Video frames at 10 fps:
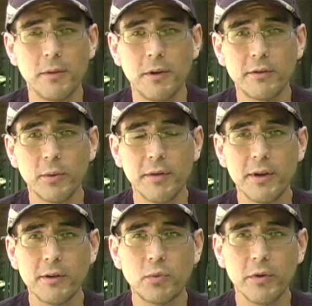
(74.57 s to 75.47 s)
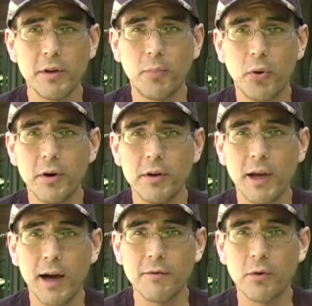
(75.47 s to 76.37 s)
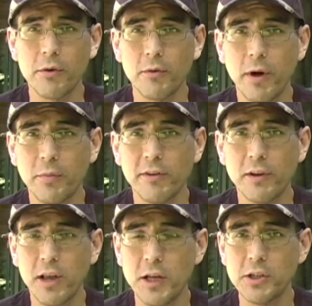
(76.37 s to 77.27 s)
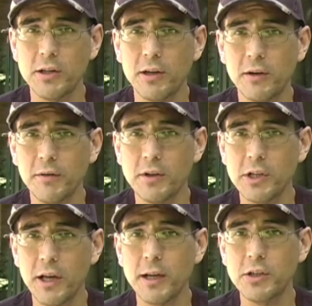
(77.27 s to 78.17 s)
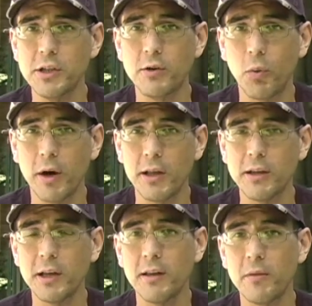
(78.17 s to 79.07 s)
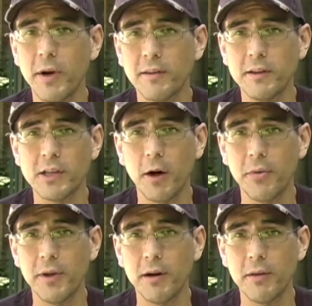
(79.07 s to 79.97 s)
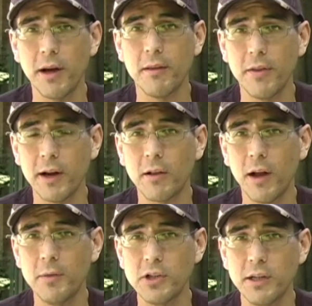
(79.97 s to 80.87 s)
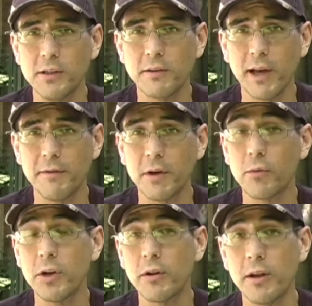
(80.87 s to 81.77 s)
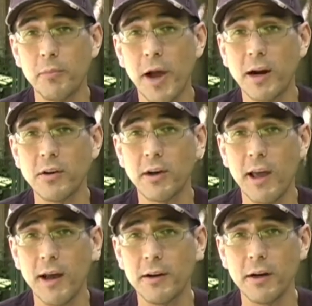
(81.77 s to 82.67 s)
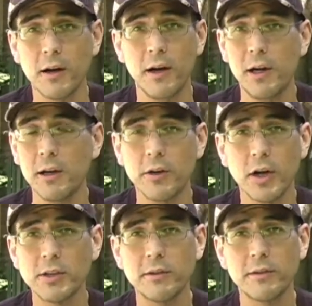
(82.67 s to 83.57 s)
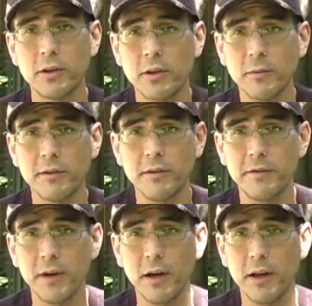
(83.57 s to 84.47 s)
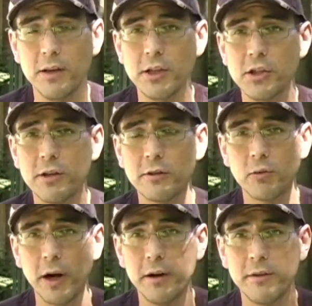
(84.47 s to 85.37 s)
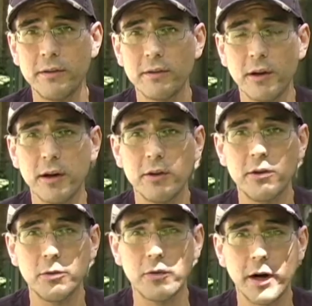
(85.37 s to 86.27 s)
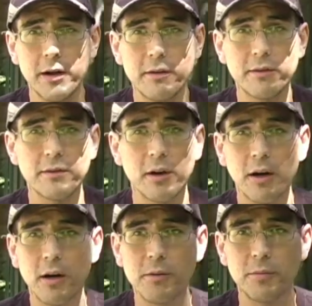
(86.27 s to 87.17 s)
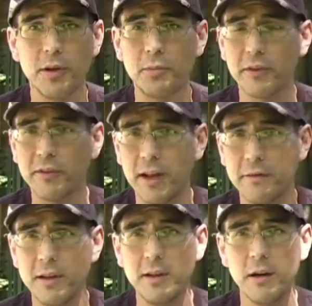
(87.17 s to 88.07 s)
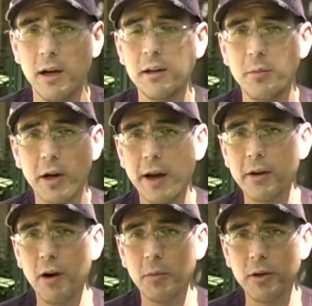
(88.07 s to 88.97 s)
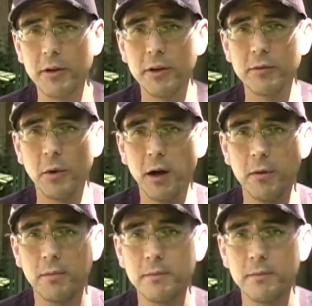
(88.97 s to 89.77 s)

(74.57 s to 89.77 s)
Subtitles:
So I think it's really important to have northern representation here at the G8 and G20 to get the message out there that climate change is having a real impact in Canada, not just in terms of Indigenous rights, human rights, people's safety, but economically as well.